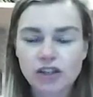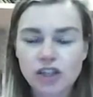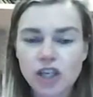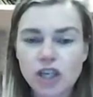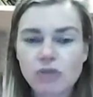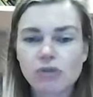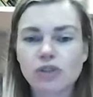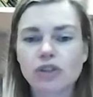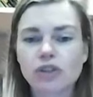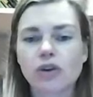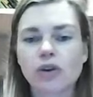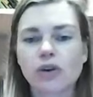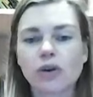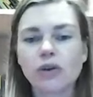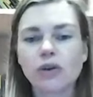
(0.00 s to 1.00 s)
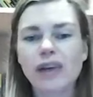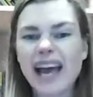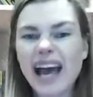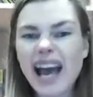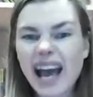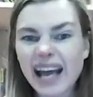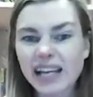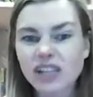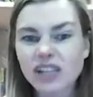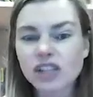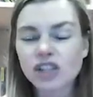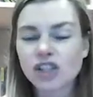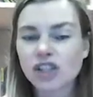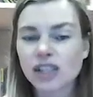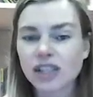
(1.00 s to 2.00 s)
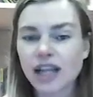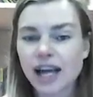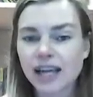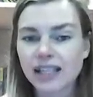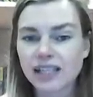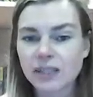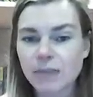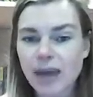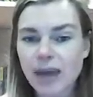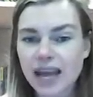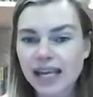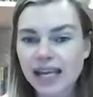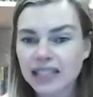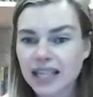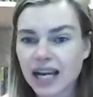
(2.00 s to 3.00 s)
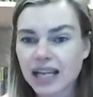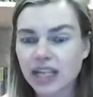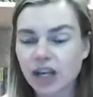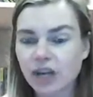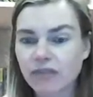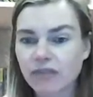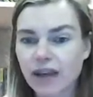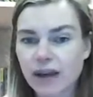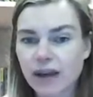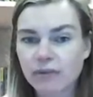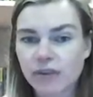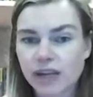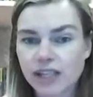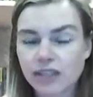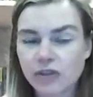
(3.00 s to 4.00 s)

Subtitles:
to school, and she'd like to make a dino flat for it.